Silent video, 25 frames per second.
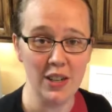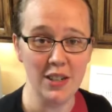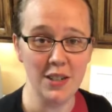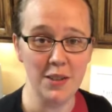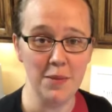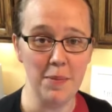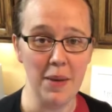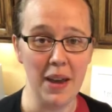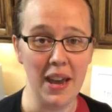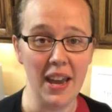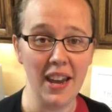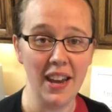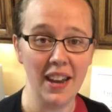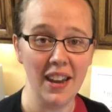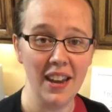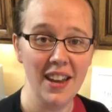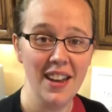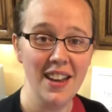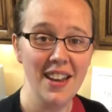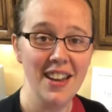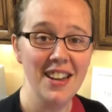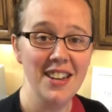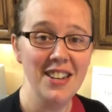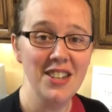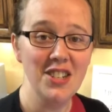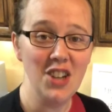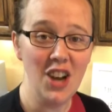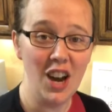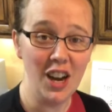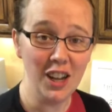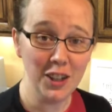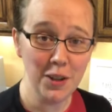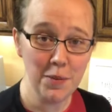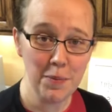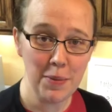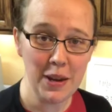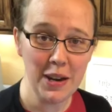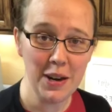to make
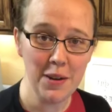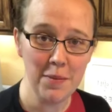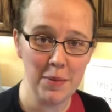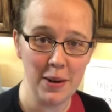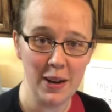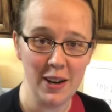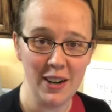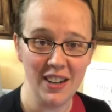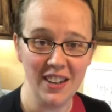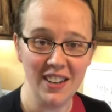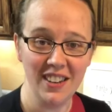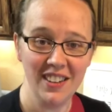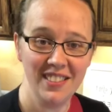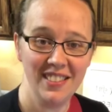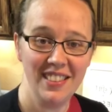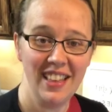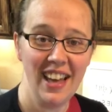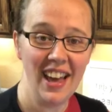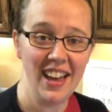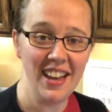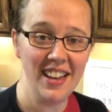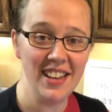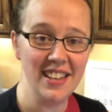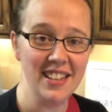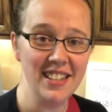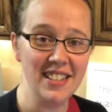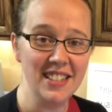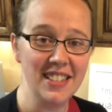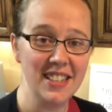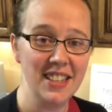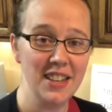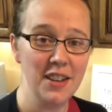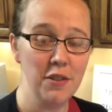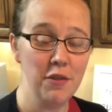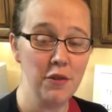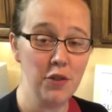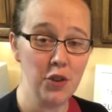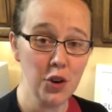chocolate peanut butter that is
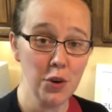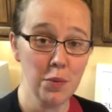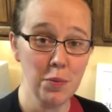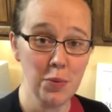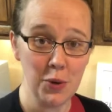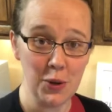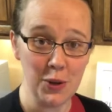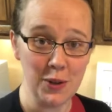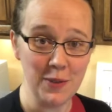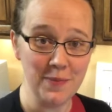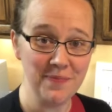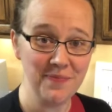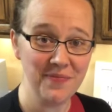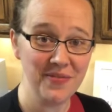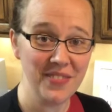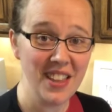fuel pull.